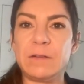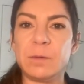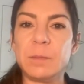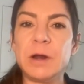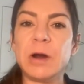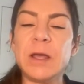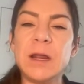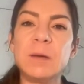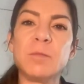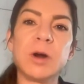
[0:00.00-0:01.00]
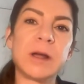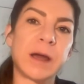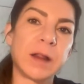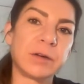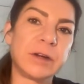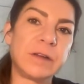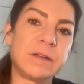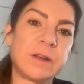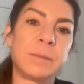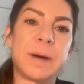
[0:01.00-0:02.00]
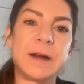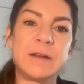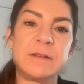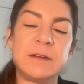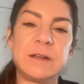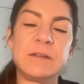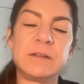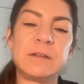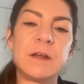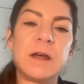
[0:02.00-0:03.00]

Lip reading: So when we are eating more calories than our body's needs,